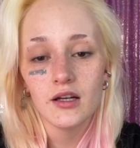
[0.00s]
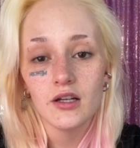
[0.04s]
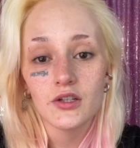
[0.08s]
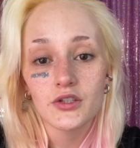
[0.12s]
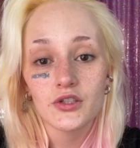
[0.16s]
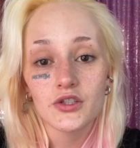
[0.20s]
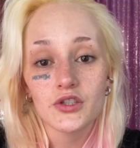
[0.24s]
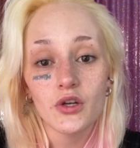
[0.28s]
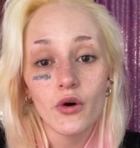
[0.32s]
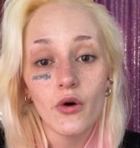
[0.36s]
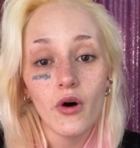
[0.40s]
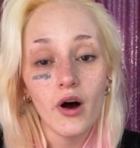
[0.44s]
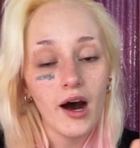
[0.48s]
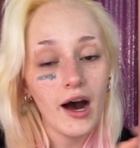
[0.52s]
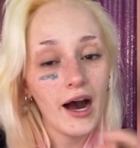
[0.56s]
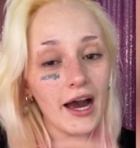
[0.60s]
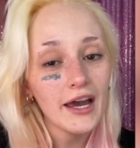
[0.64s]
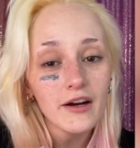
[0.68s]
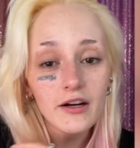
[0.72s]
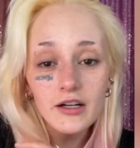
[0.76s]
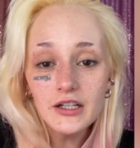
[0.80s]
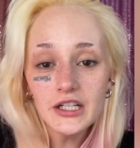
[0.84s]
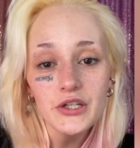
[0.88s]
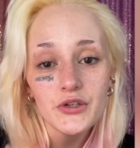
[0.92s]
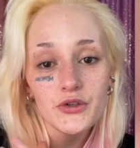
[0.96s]
So I
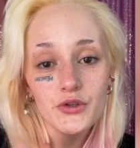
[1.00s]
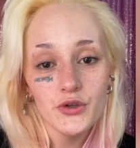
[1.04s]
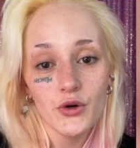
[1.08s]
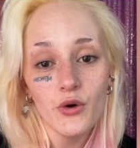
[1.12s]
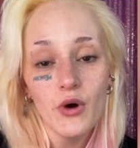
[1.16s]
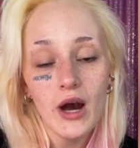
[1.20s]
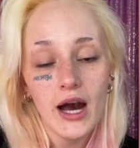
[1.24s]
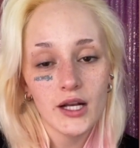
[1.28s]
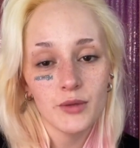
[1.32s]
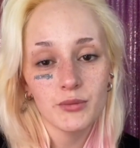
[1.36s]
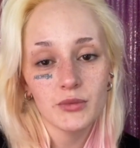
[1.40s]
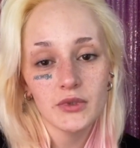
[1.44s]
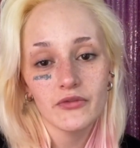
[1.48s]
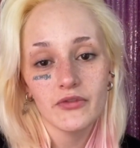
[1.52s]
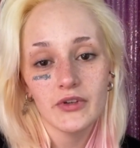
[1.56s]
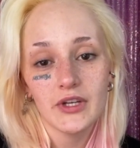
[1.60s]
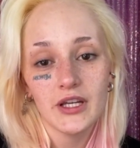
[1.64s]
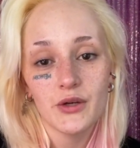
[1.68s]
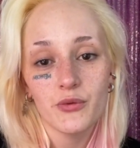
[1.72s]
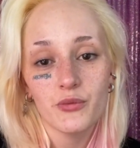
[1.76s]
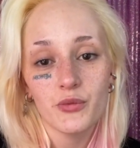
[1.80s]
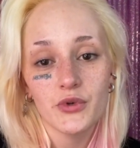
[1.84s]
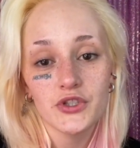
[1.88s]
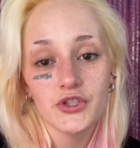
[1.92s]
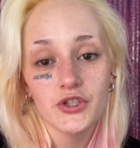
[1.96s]
already knew Adam
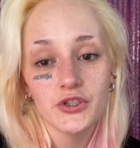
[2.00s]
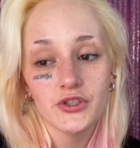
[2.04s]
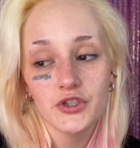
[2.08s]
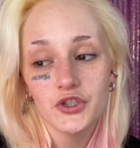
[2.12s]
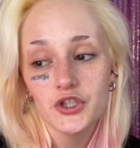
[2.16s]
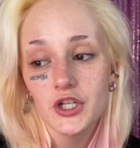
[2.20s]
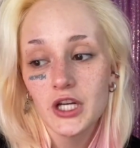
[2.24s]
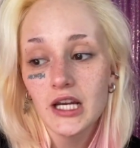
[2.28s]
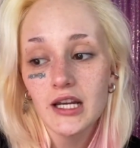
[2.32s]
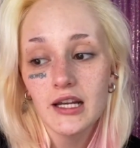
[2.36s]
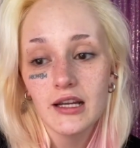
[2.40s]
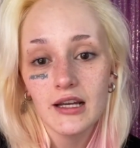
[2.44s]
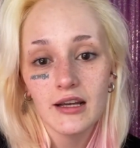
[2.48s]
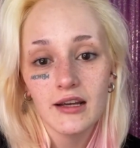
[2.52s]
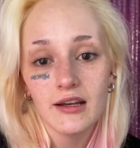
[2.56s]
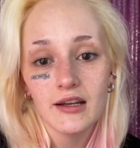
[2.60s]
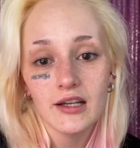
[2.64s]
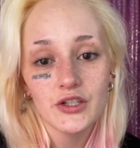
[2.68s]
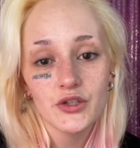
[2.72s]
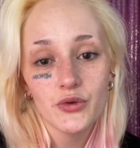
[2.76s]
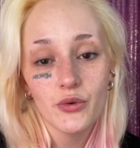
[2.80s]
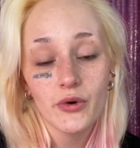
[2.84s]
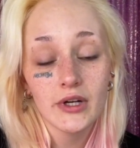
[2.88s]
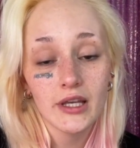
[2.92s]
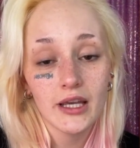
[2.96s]
Levine was cheating
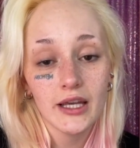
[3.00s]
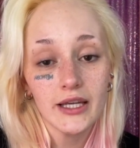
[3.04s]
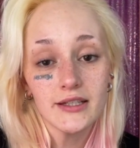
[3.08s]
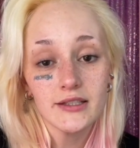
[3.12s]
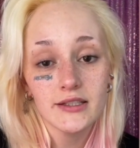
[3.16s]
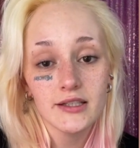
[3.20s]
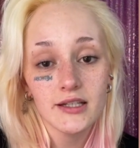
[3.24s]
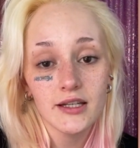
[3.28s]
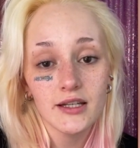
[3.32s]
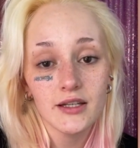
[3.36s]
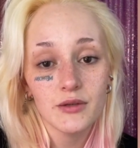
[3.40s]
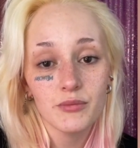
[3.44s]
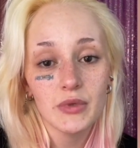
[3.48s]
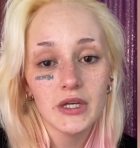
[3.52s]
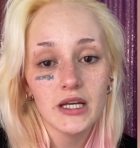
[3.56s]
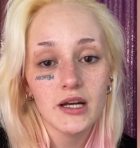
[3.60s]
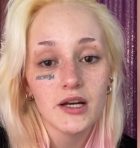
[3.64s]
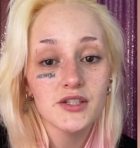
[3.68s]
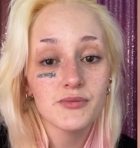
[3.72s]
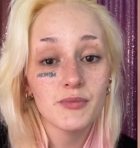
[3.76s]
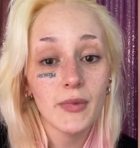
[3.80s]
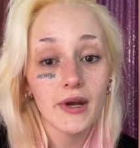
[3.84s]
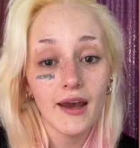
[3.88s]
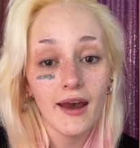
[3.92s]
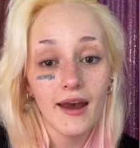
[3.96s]
in 2018
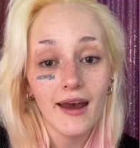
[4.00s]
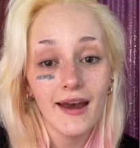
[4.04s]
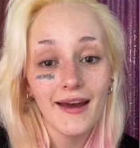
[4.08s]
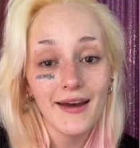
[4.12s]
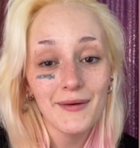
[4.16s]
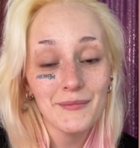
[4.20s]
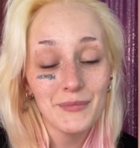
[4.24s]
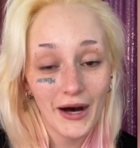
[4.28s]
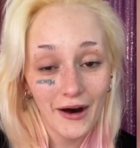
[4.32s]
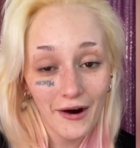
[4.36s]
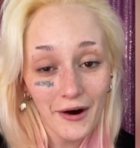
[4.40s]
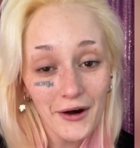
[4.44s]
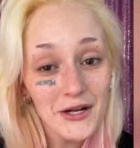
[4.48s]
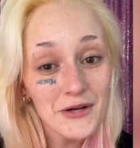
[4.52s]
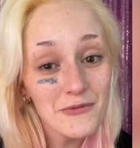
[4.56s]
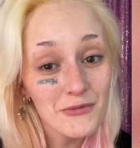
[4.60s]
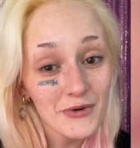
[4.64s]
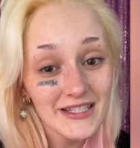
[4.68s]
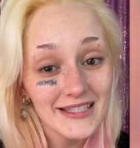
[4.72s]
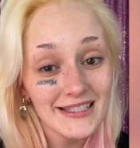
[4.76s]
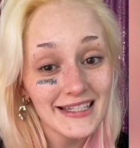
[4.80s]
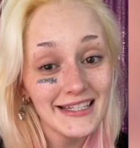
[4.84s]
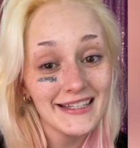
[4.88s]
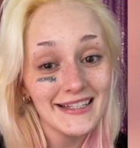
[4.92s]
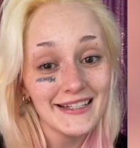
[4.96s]
because Bahati
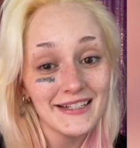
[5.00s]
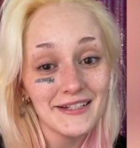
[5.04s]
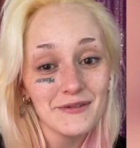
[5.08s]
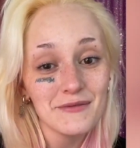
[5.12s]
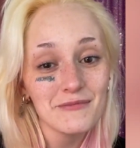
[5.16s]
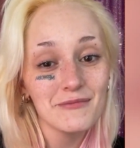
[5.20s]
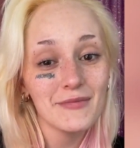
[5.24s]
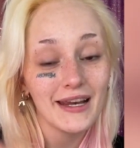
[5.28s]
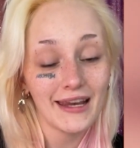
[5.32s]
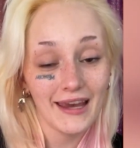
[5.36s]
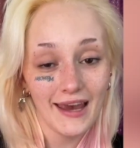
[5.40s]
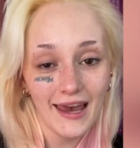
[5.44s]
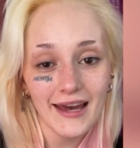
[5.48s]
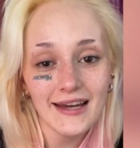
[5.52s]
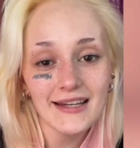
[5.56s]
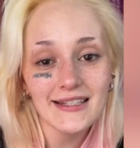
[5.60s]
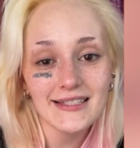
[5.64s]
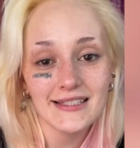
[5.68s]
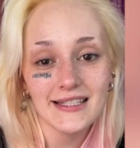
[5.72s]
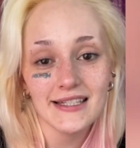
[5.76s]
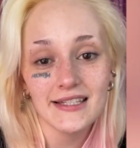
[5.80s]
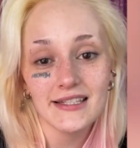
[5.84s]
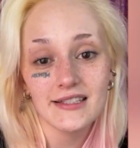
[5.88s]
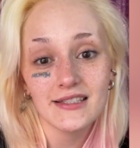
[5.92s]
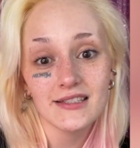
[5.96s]
was in my
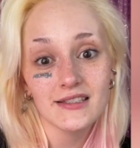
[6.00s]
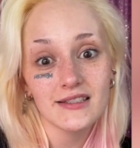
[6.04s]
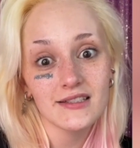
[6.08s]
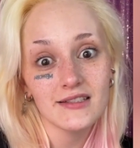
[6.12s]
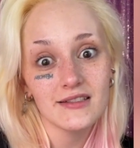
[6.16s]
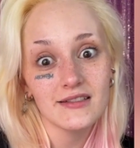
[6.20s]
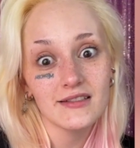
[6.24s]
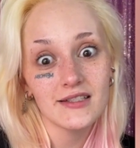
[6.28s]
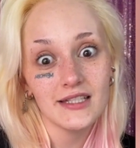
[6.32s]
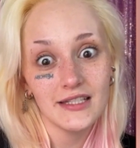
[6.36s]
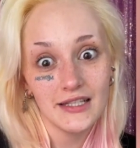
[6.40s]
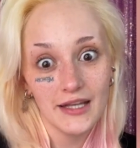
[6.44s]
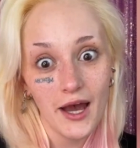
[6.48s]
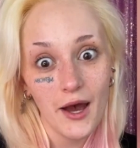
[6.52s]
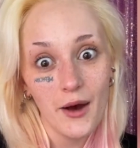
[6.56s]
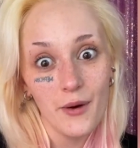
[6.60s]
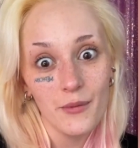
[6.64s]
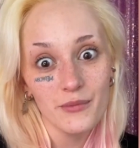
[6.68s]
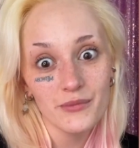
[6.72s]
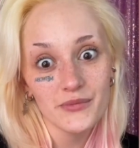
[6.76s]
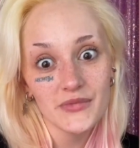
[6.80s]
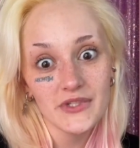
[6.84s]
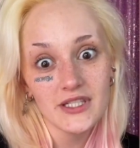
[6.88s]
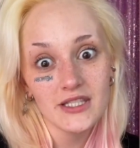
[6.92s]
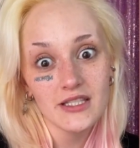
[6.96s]
ex's
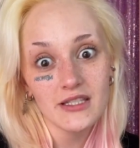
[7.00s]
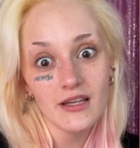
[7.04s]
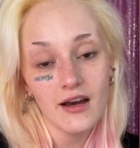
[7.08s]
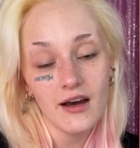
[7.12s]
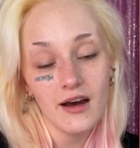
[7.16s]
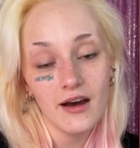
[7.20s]
DMs.